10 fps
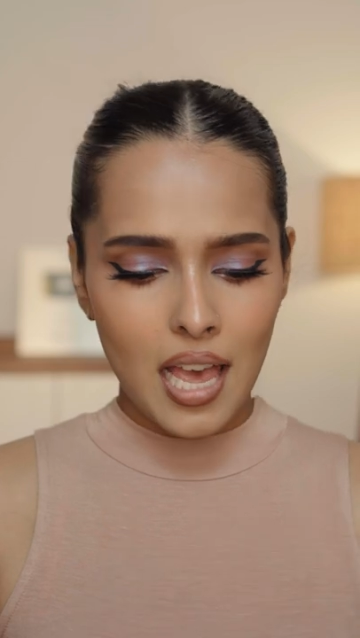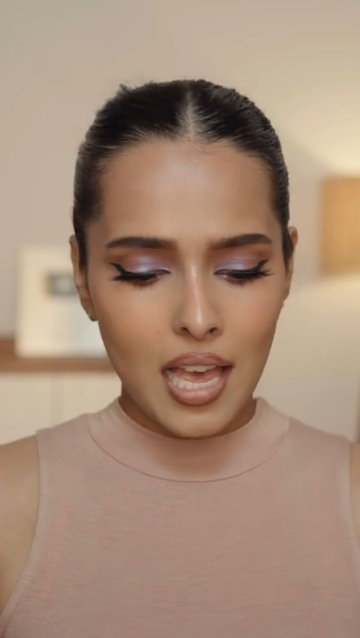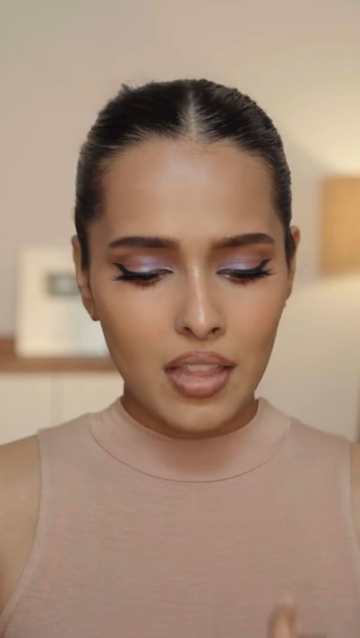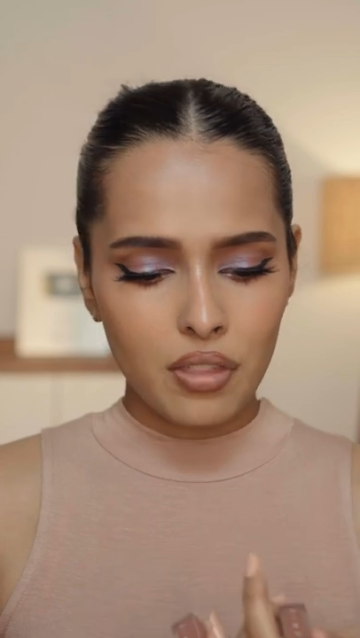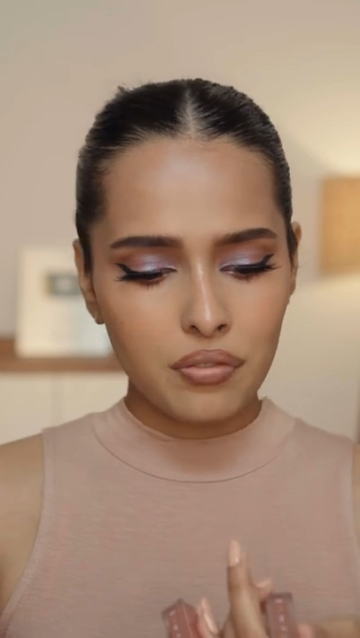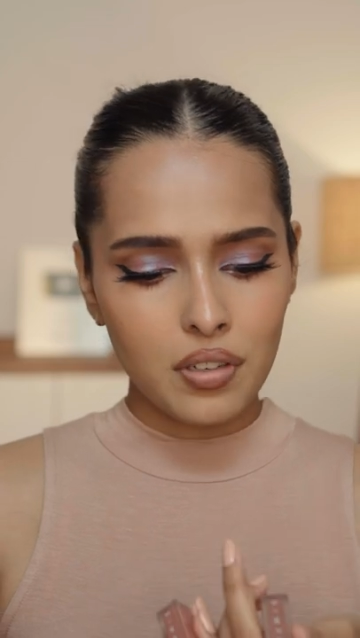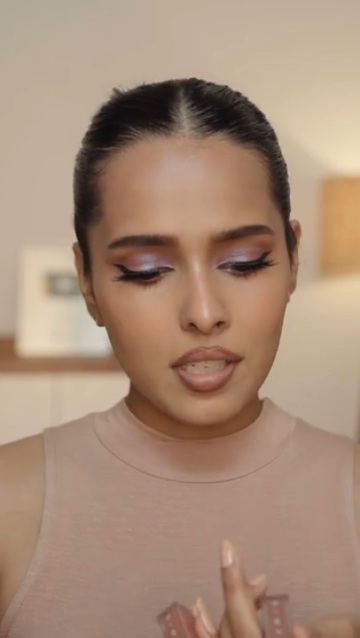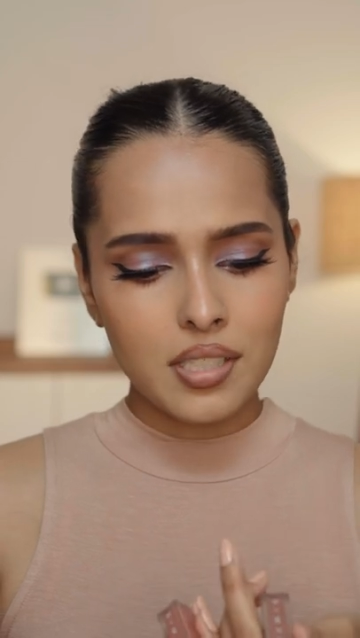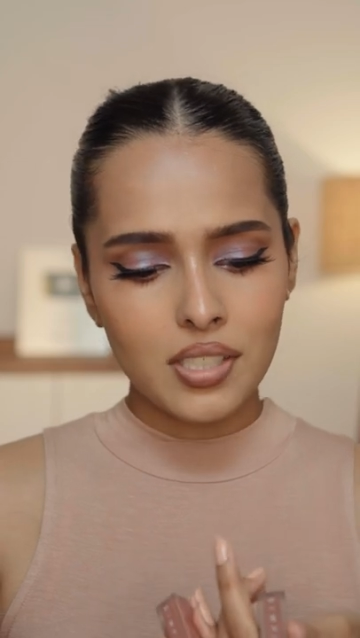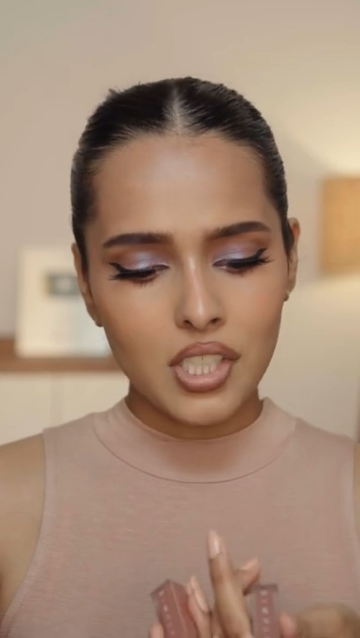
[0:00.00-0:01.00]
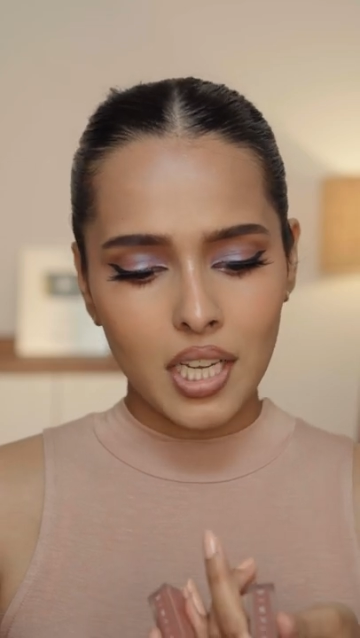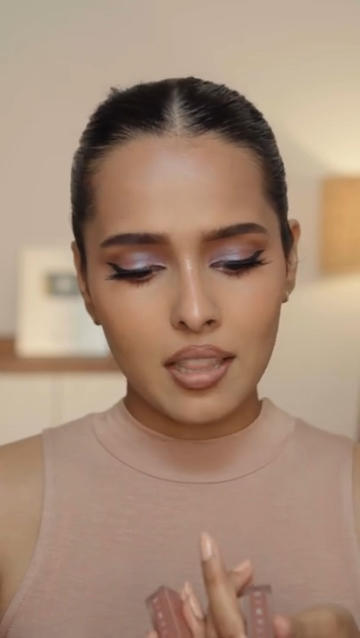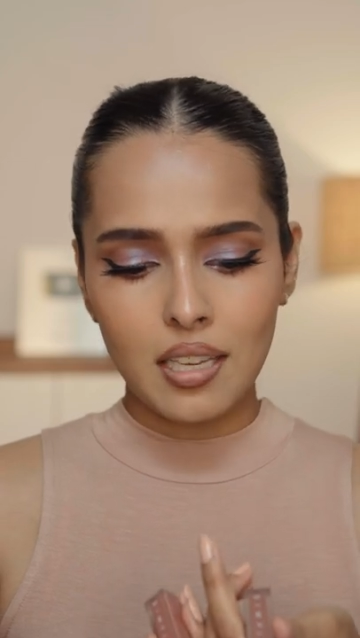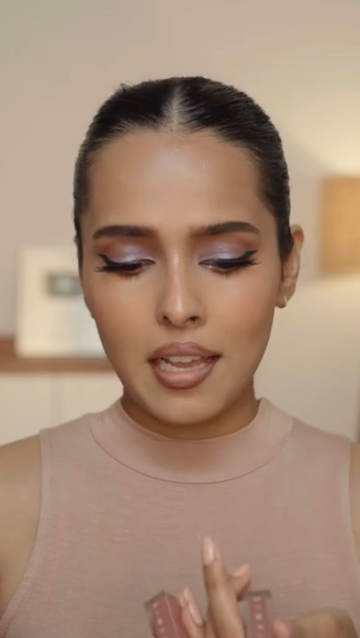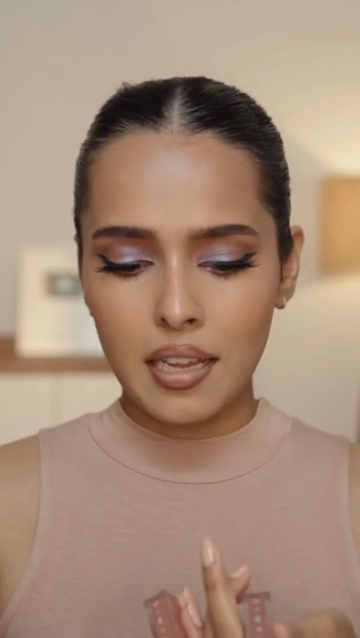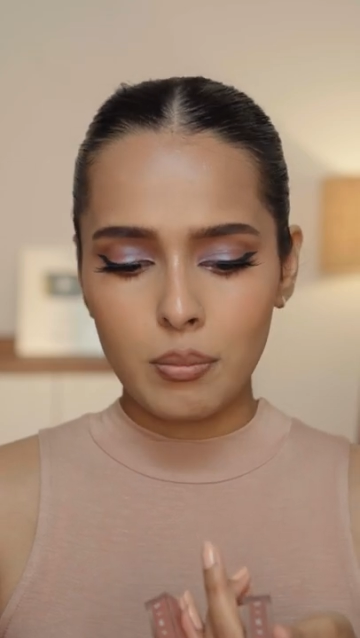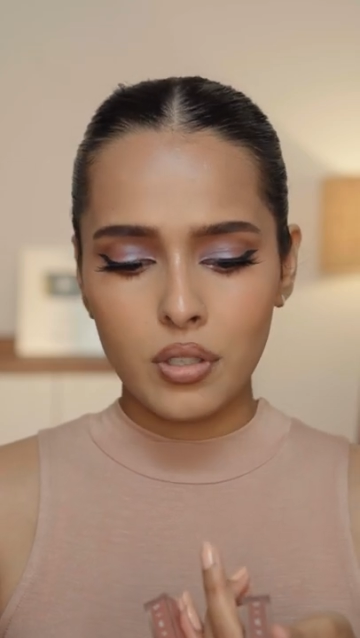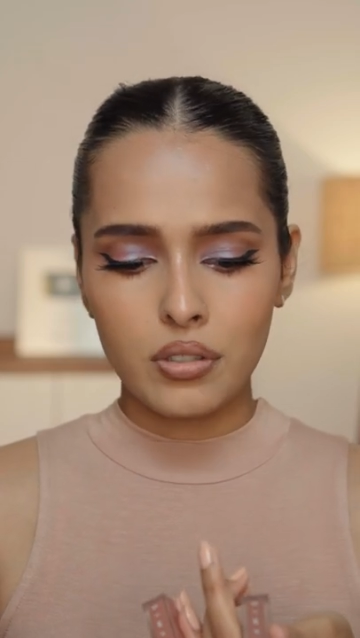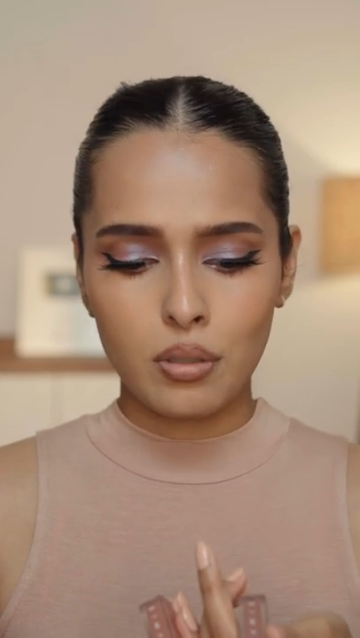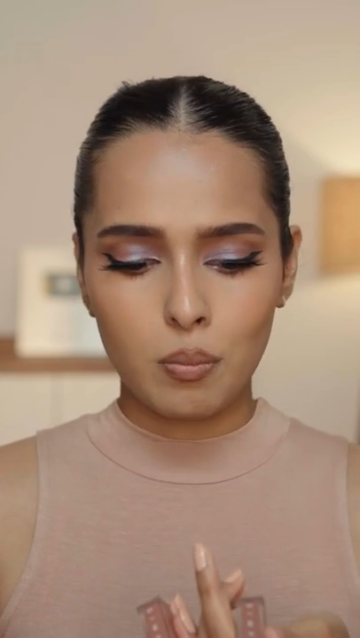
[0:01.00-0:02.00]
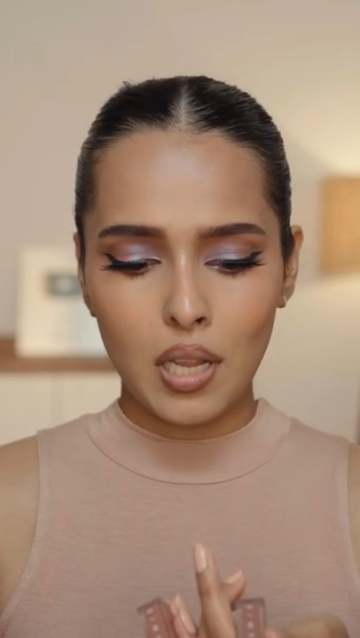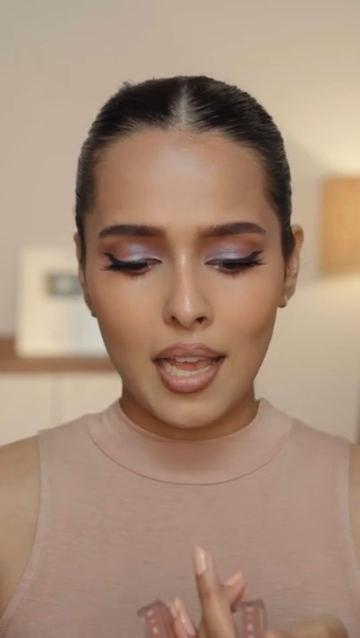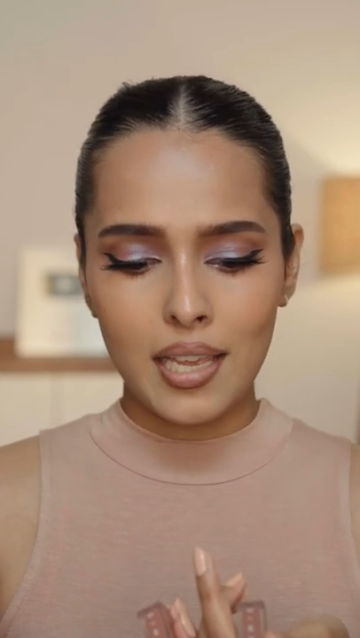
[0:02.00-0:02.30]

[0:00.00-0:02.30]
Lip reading: And the first shade that I am going to apply